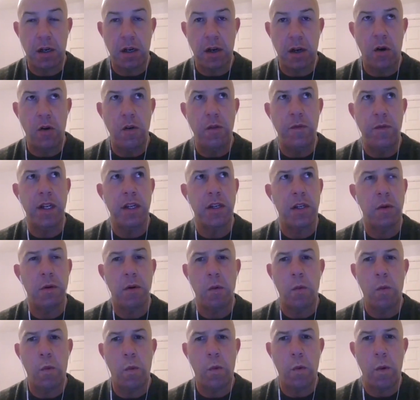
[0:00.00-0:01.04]
COVID issue
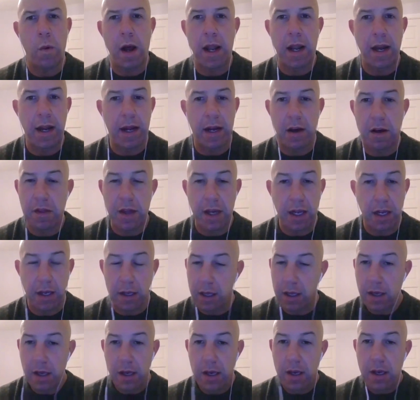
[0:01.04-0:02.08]
at Welling, I
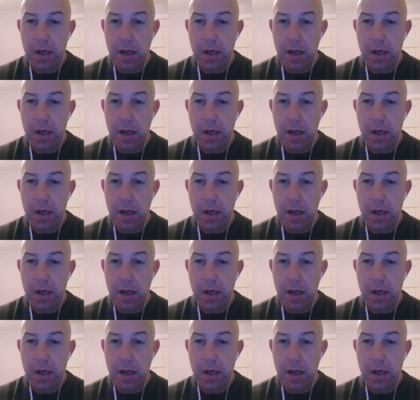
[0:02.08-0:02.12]
think.